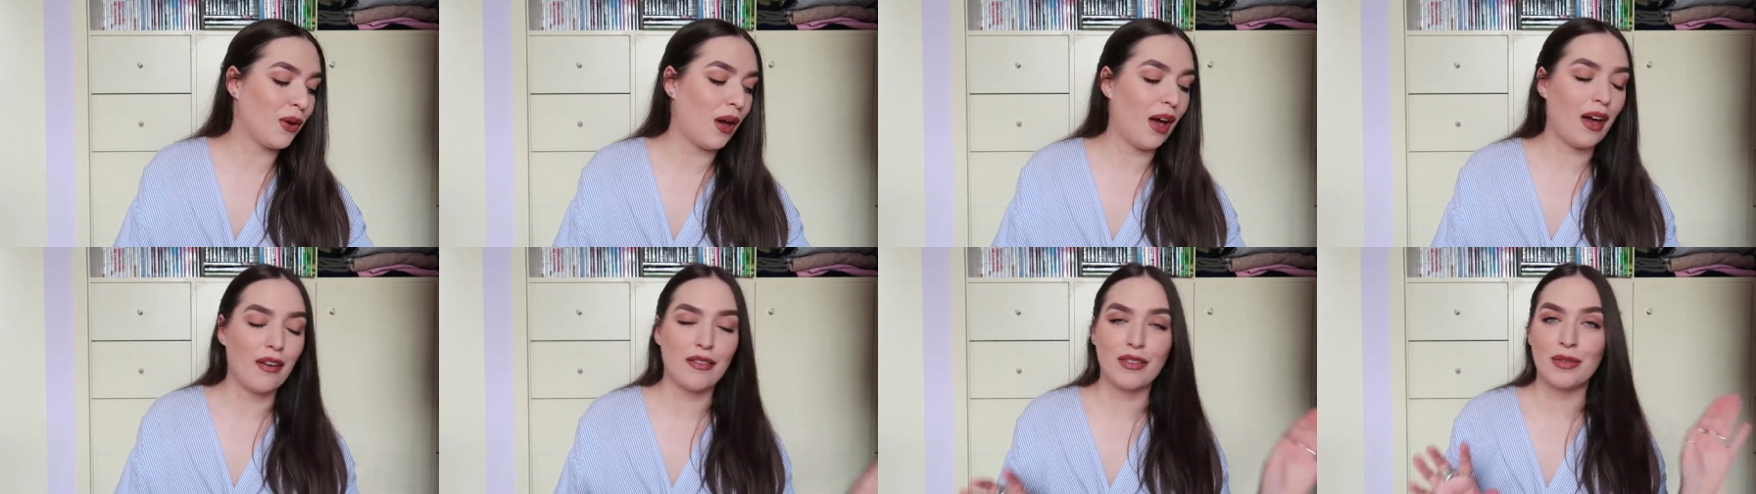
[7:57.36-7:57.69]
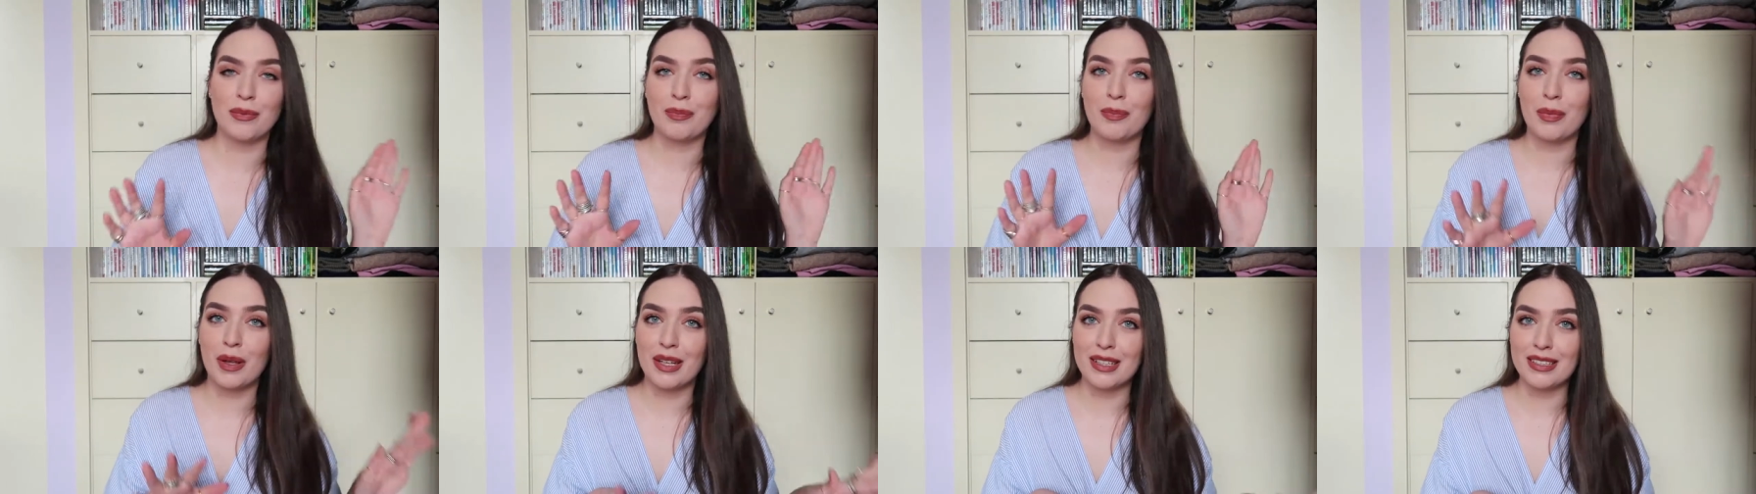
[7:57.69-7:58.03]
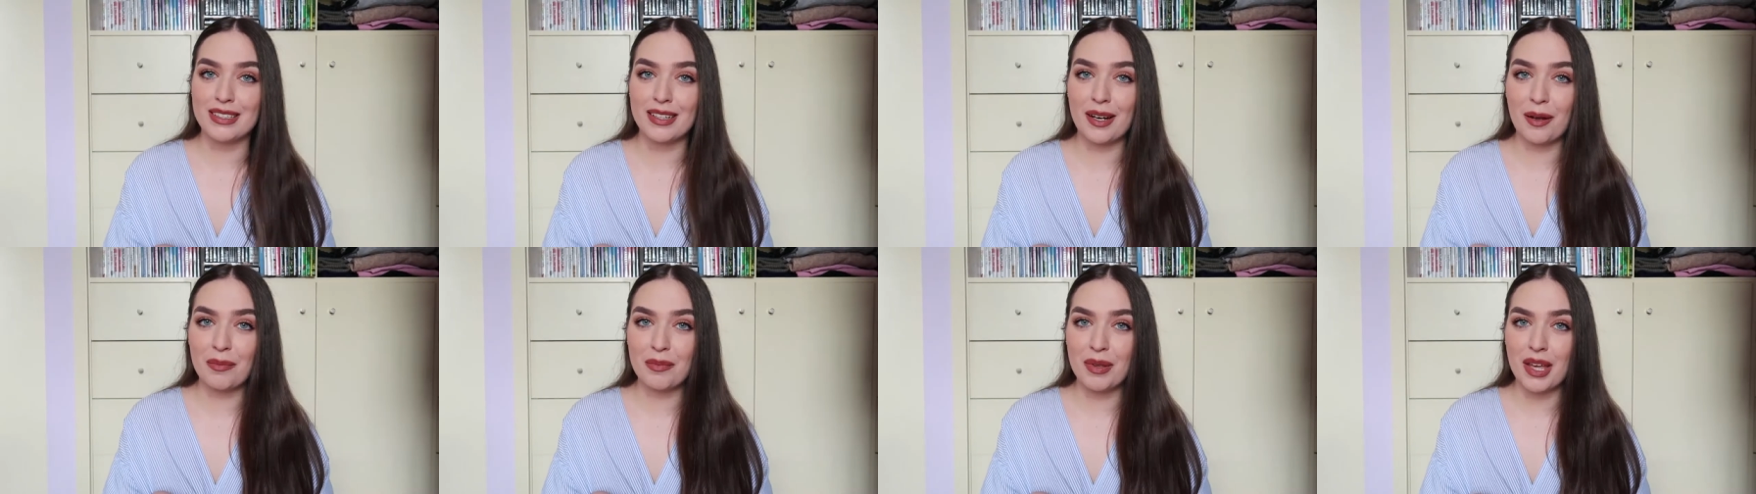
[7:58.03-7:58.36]
you haven't picked
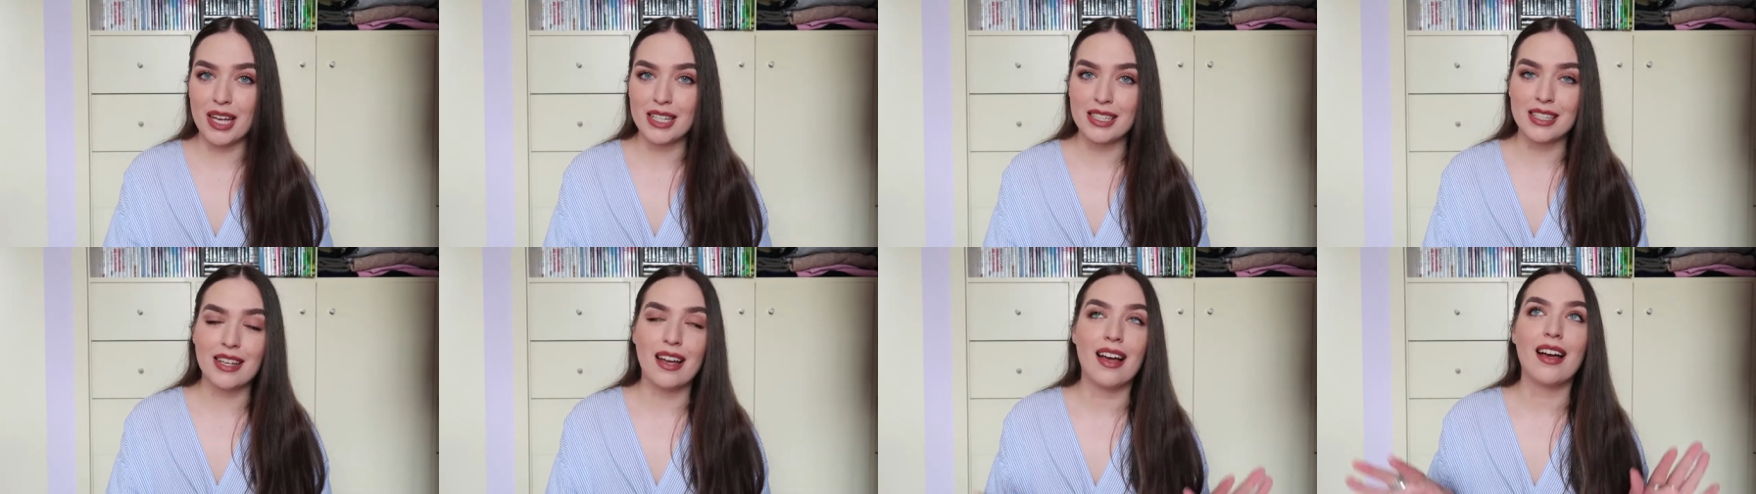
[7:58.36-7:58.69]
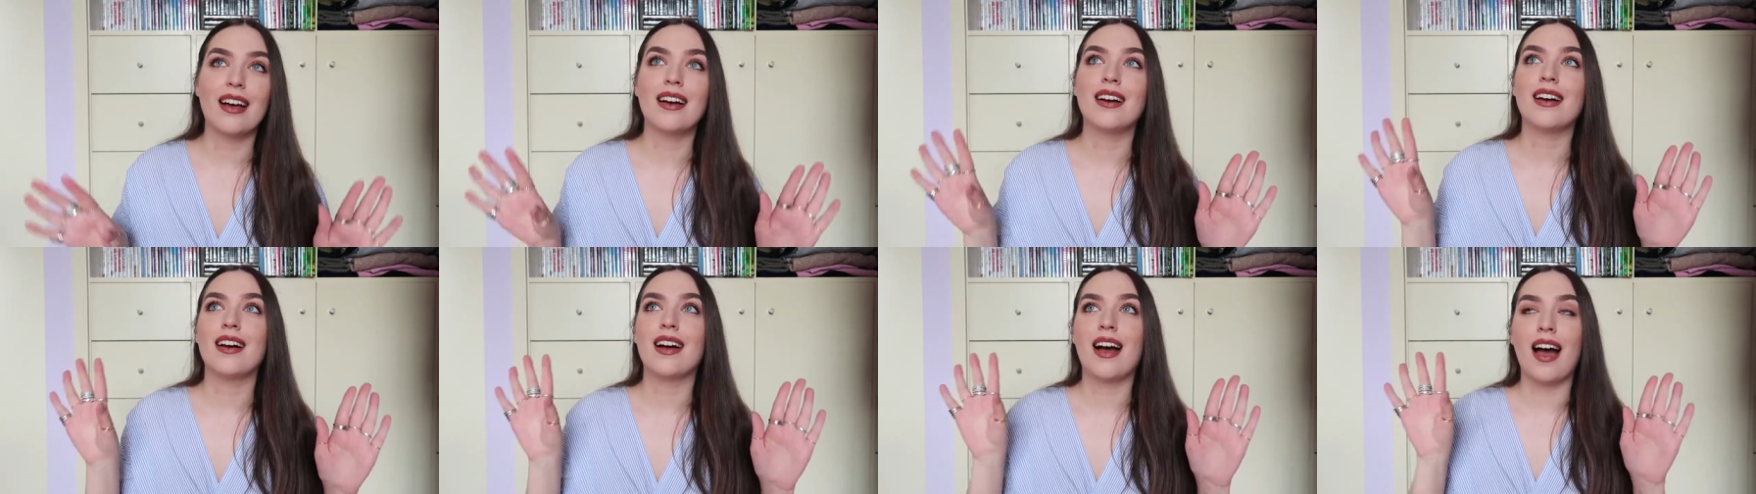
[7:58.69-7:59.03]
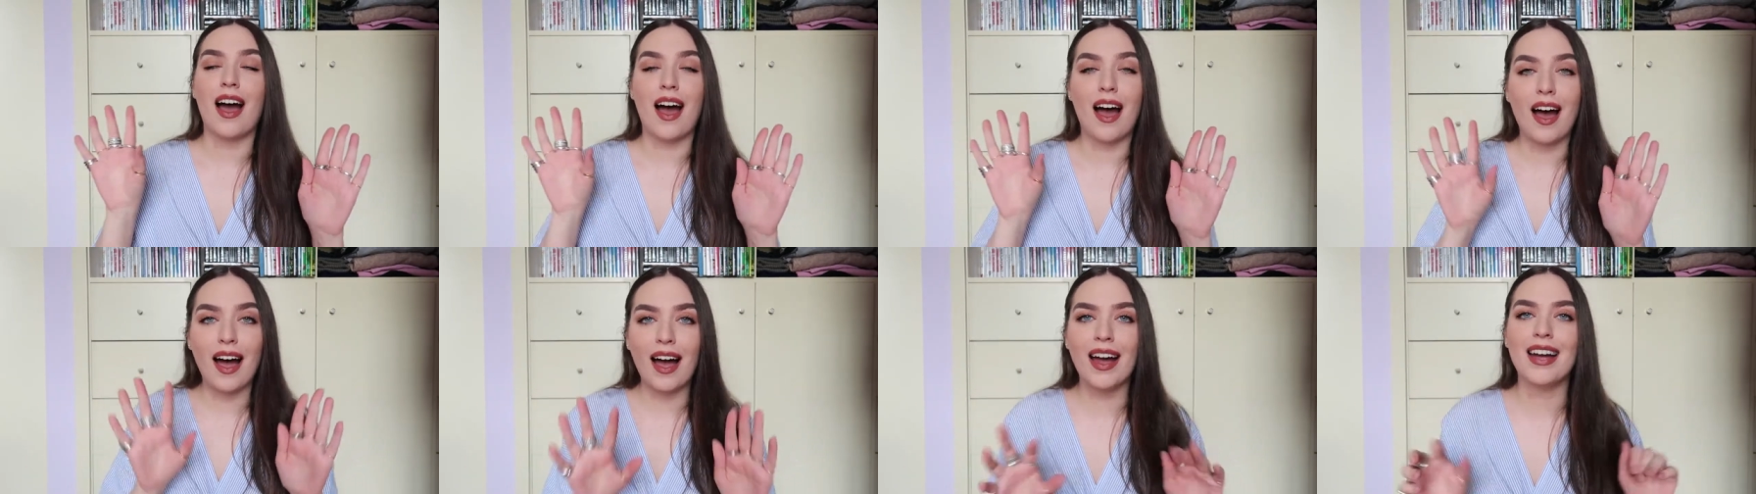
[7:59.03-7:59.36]
it up yet,
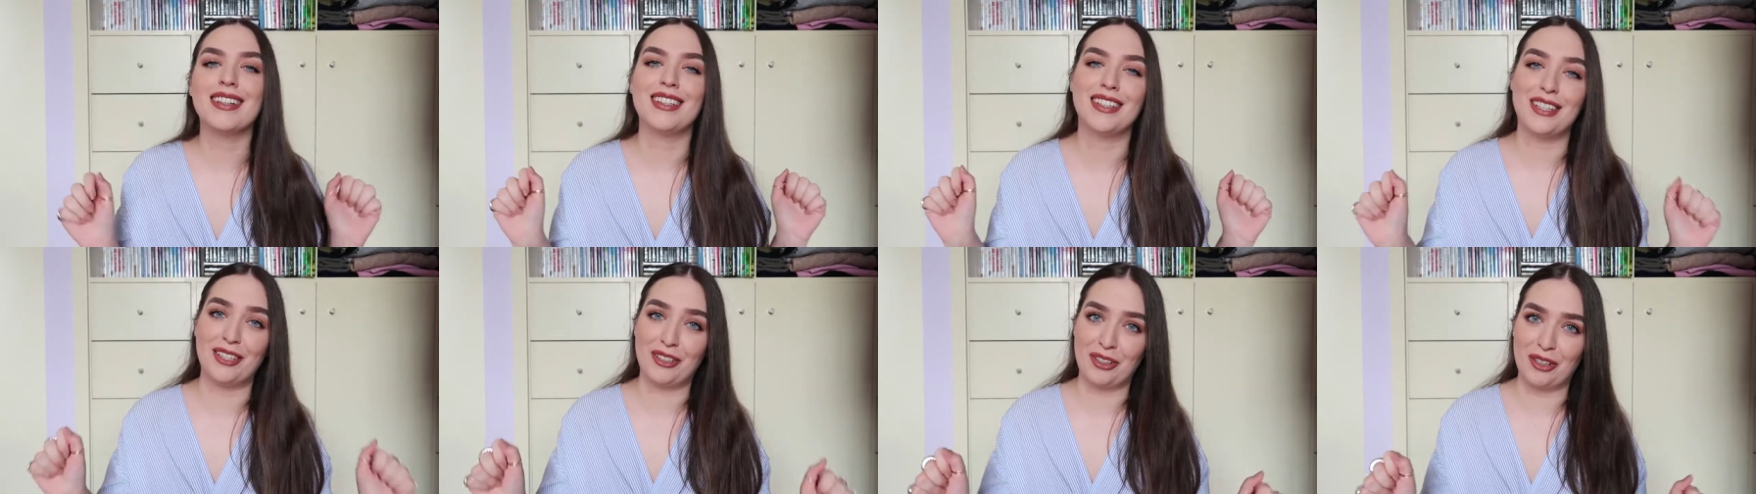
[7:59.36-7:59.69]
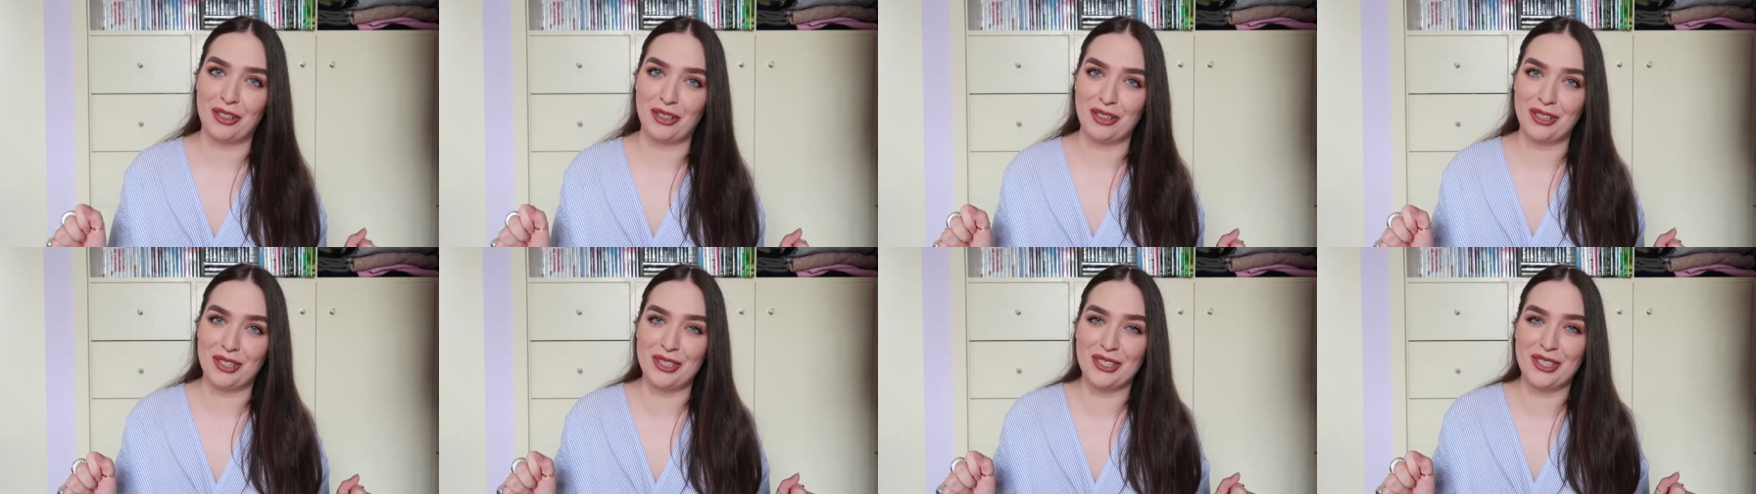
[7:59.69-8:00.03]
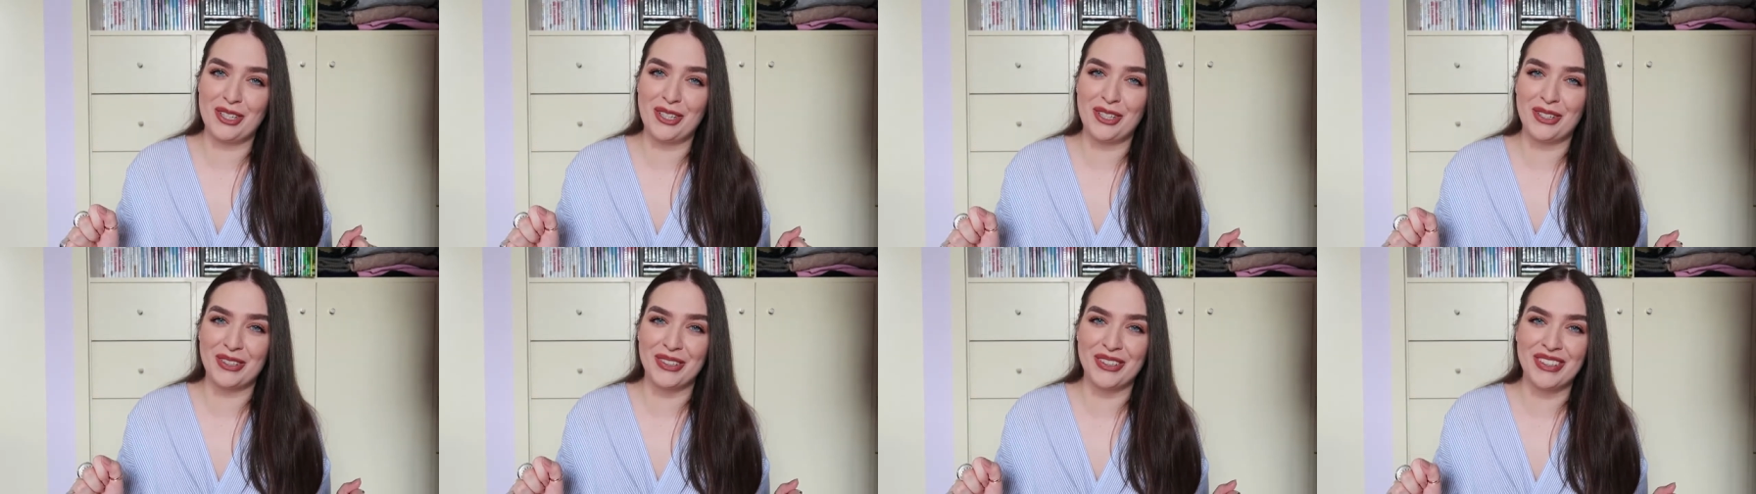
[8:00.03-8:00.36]
highly
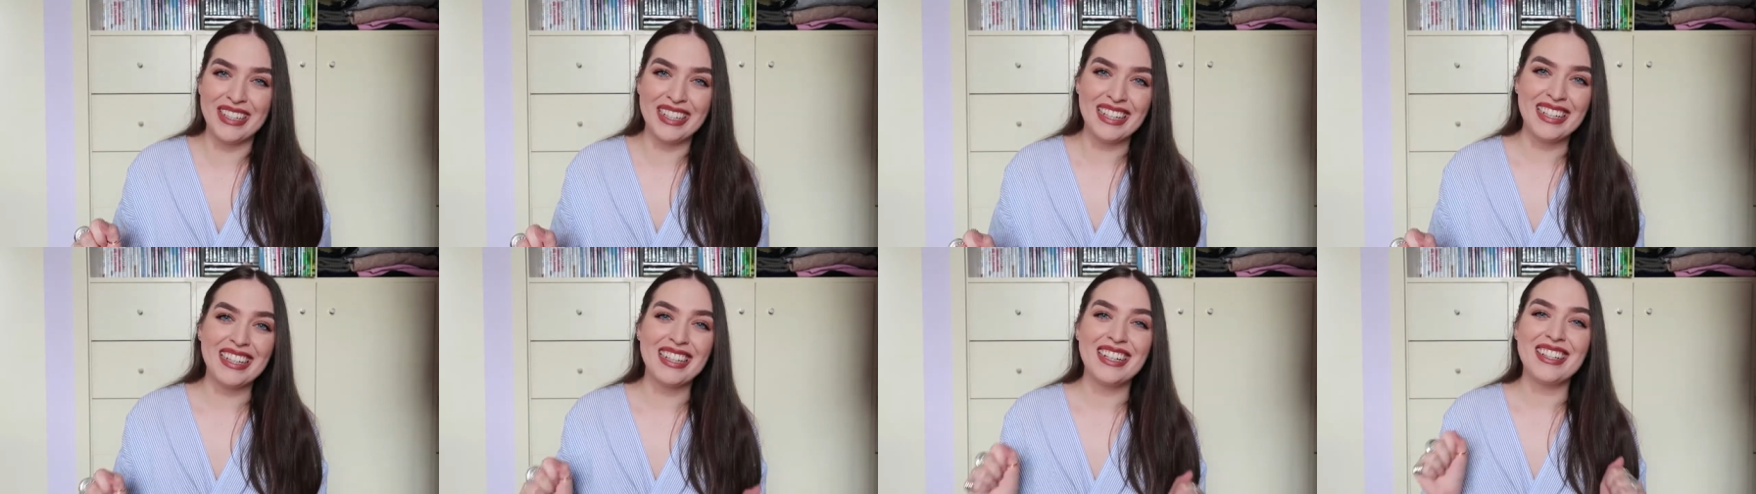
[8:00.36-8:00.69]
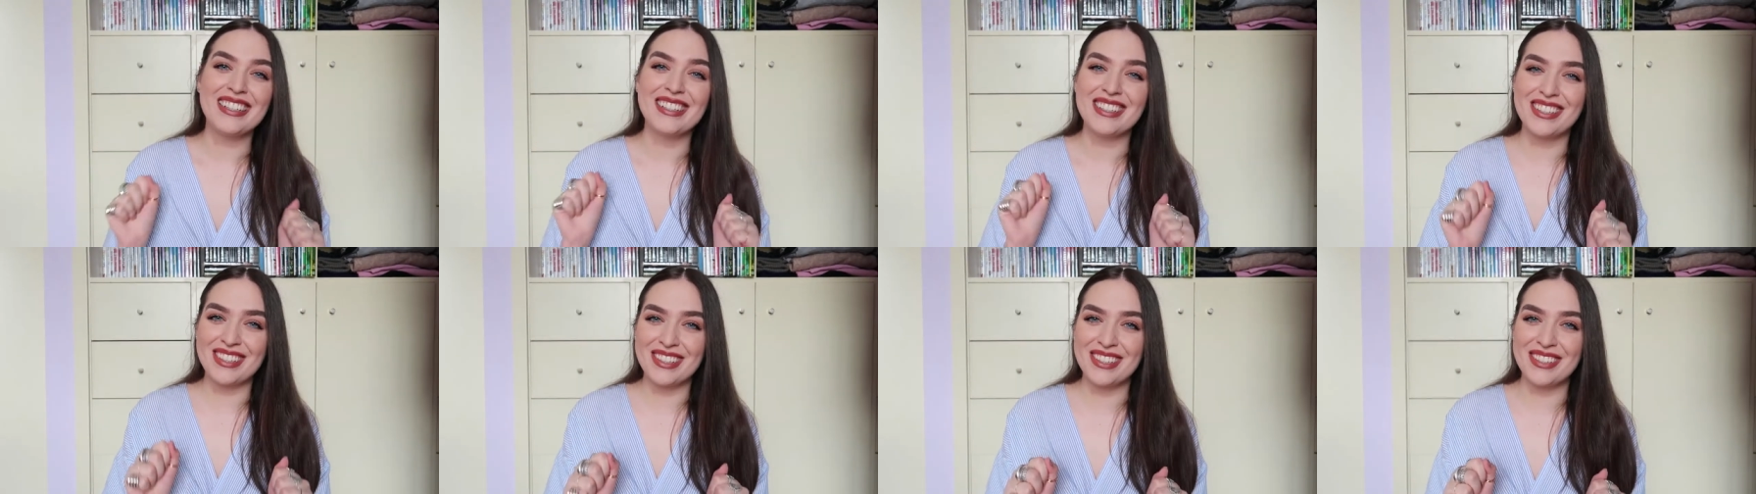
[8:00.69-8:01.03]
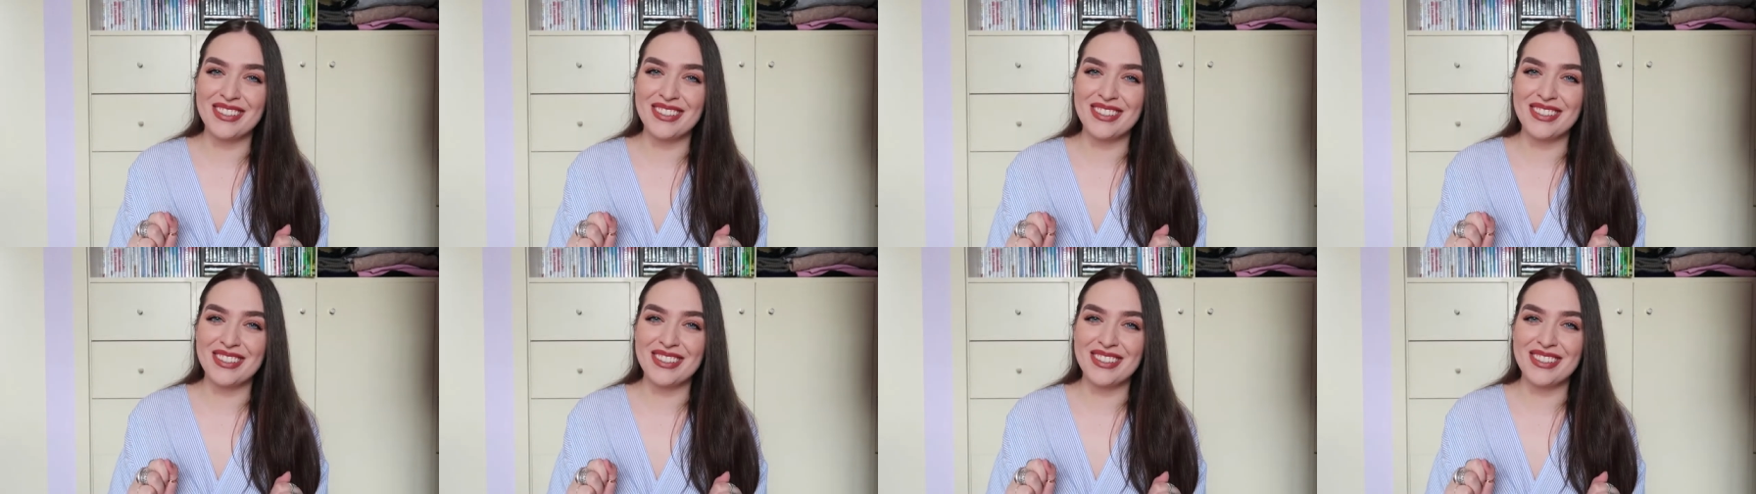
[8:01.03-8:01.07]
encourage you to